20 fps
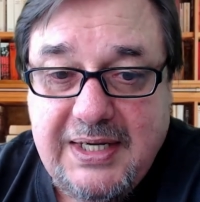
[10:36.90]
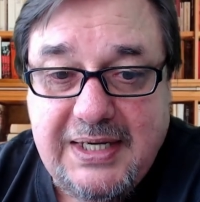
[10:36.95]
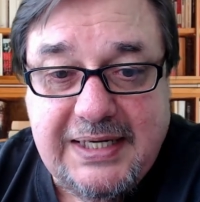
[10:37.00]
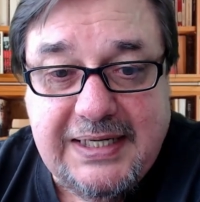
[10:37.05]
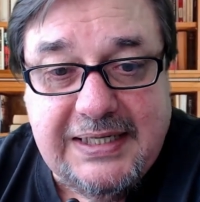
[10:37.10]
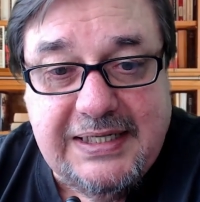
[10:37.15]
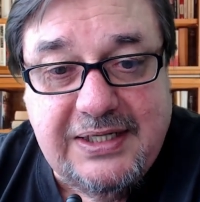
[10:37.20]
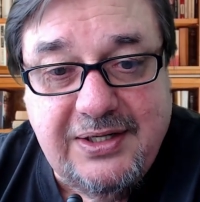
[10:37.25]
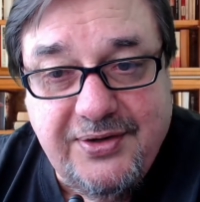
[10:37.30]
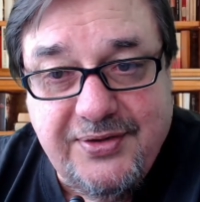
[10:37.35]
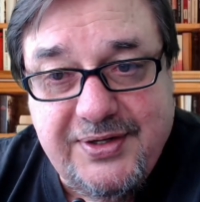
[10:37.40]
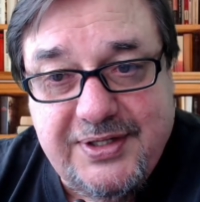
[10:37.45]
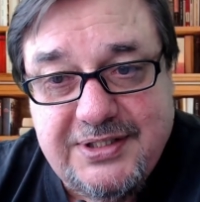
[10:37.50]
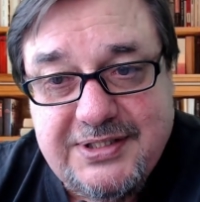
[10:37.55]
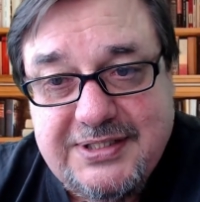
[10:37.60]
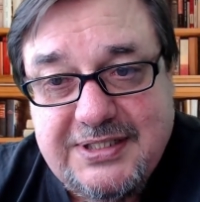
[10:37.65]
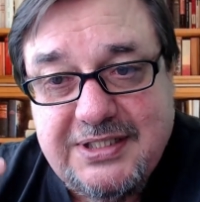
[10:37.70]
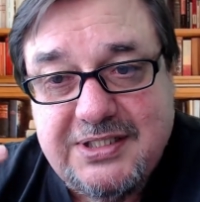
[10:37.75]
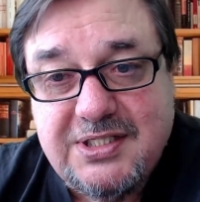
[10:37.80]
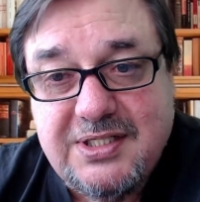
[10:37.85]
You know,
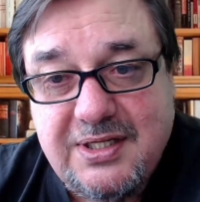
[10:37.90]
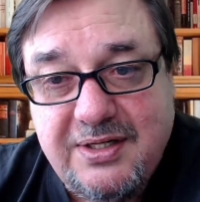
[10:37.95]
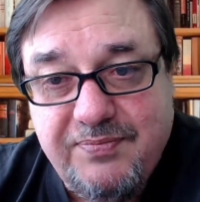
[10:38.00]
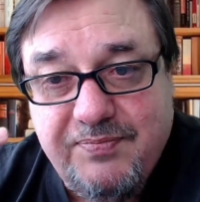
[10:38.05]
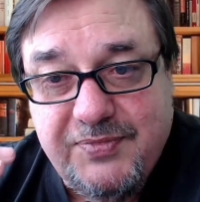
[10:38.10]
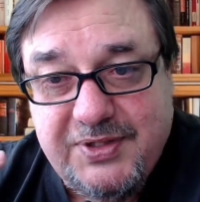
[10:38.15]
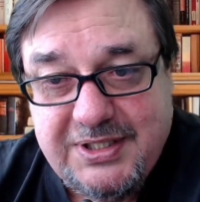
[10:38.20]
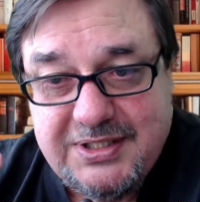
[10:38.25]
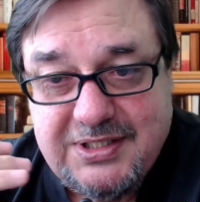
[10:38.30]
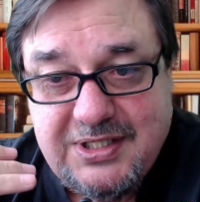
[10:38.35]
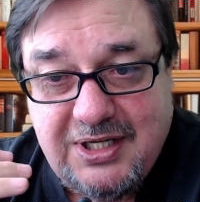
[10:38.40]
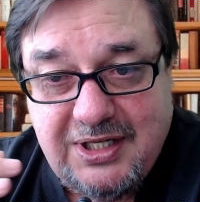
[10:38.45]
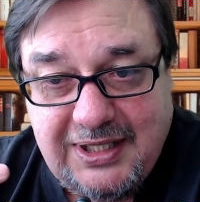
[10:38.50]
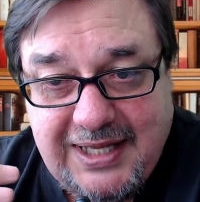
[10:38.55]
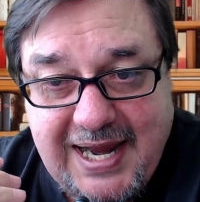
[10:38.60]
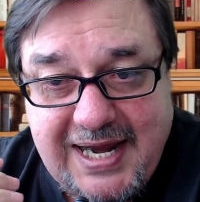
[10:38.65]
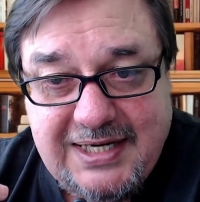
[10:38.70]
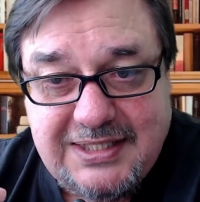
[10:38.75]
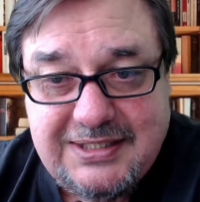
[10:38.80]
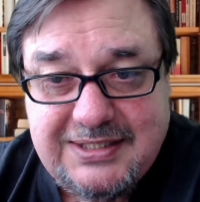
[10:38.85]
there's this
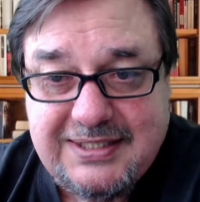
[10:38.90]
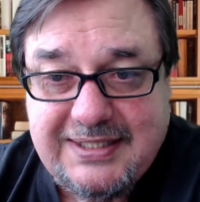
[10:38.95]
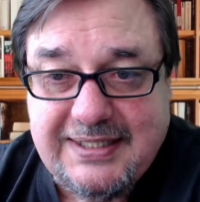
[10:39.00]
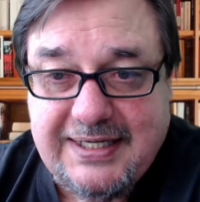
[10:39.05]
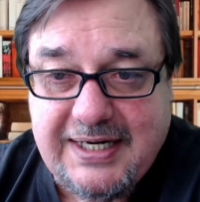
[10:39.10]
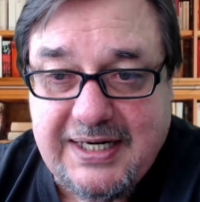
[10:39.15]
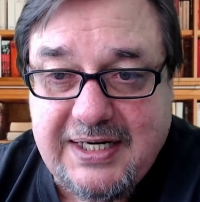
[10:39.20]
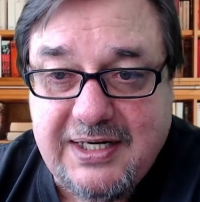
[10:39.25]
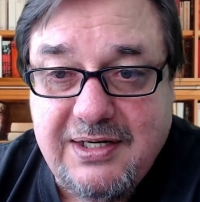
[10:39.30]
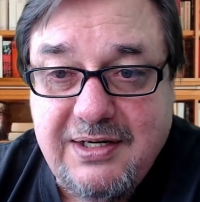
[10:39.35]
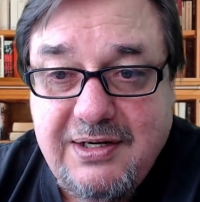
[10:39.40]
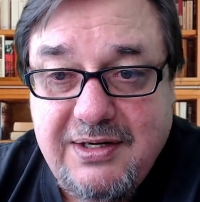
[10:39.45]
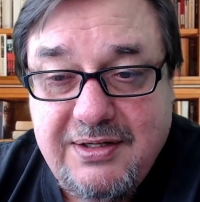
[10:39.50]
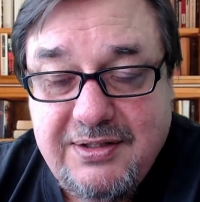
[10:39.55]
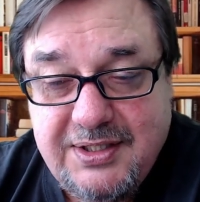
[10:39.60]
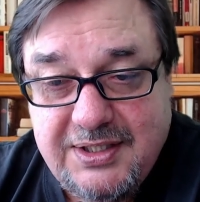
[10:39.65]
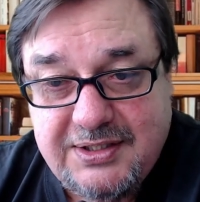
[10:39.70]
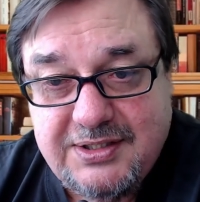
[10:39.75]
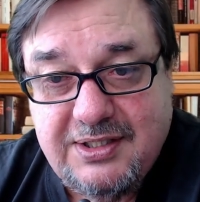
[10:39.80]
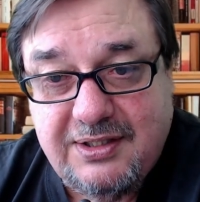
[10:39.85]
class thing
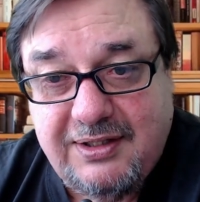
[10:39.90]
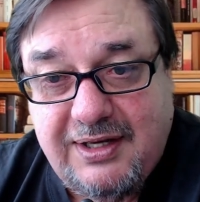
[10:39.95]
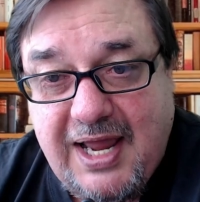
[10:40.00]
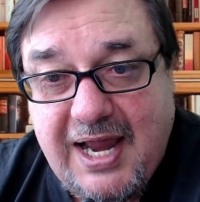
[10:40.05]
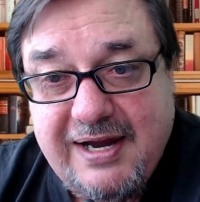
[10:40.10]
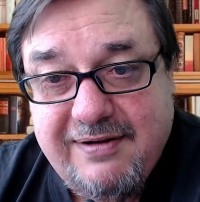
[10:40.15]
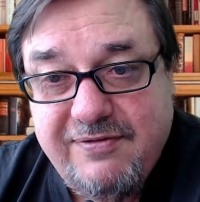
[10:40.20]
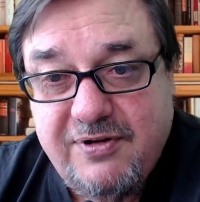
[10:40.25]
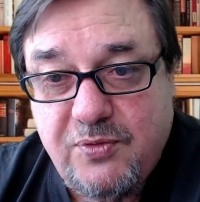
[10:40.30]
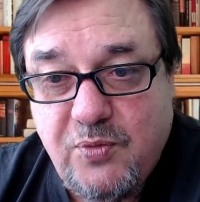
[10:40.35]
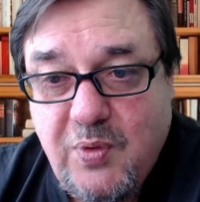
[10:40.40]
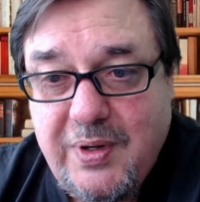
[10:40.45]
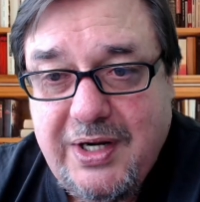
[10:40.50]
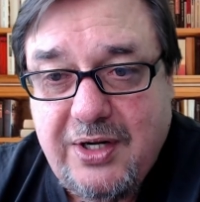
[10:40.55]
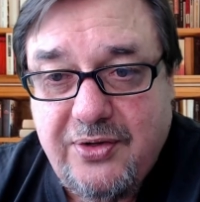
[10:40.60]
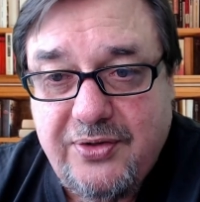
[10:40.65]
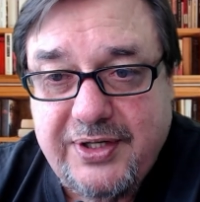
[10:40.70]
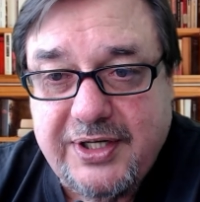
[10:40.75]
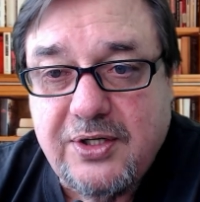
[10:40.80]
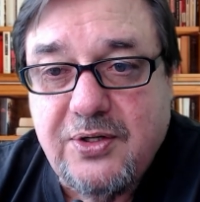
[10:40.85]
that's alive and
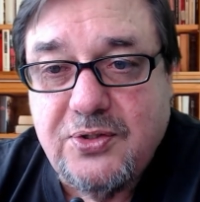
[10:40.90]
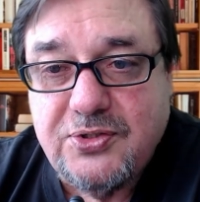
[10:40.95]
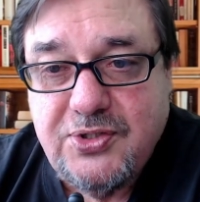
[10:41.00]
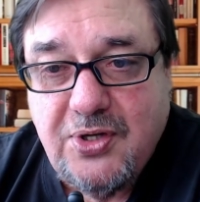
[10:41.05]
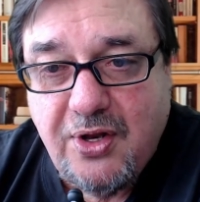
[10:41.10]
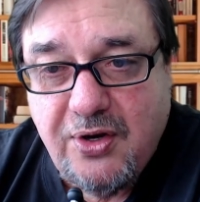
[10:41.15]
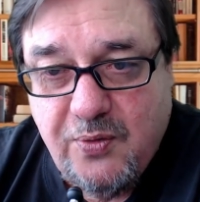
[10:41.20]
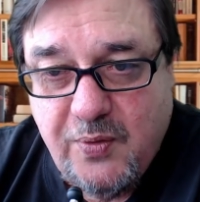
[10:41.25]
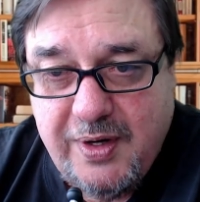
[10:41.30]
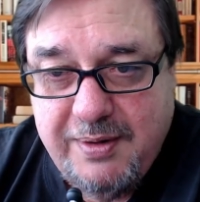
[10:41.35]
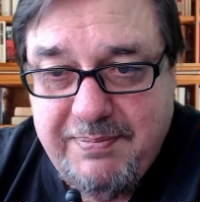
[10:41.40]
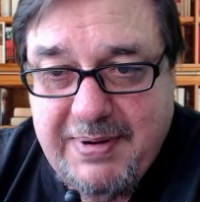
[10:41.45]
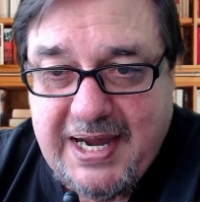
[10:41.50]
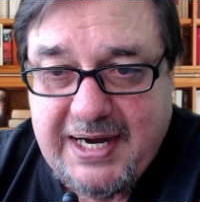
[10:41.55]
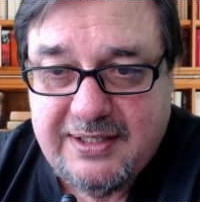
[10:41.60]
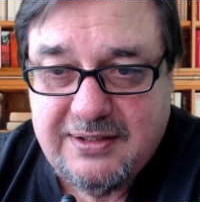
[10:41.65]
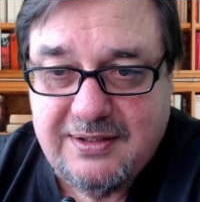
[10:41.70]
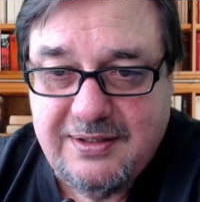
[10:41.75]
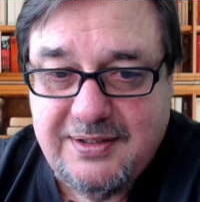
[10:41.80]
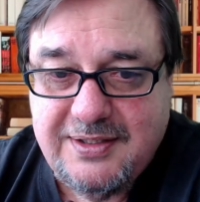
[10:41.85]
well that goes all the way
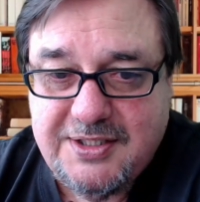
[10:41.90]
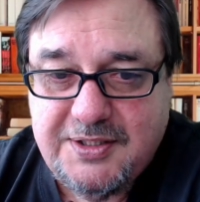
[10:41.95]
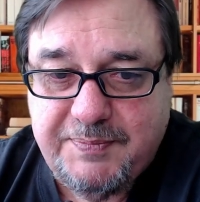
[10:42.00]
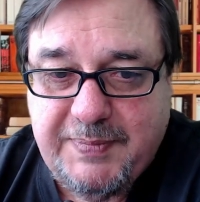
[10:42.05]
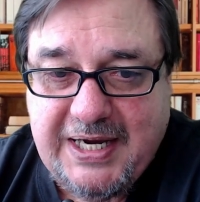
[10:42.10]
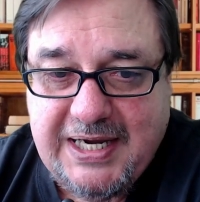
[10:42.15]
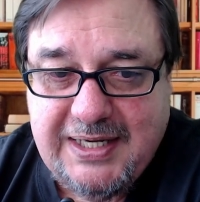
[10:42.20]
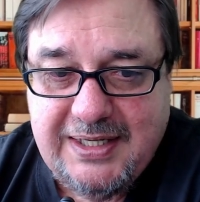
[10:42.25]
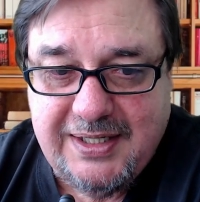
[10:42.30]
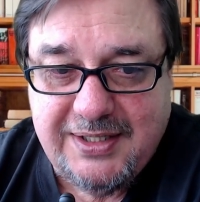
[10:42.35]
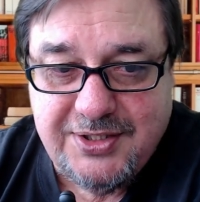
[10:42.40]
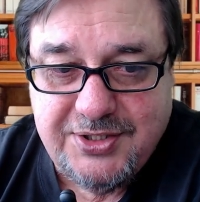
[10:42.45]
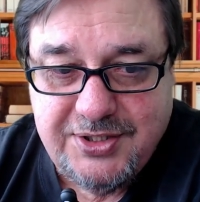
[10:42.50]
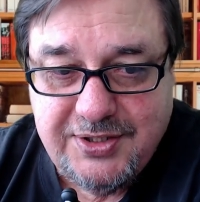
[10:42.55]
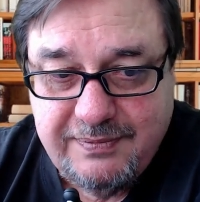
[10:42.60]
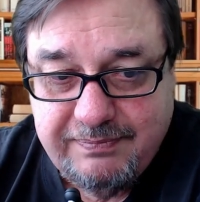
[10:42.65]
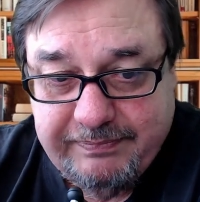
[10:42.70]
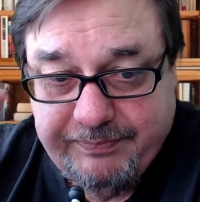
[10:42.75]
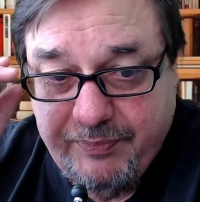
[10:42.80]
back to the Spanish.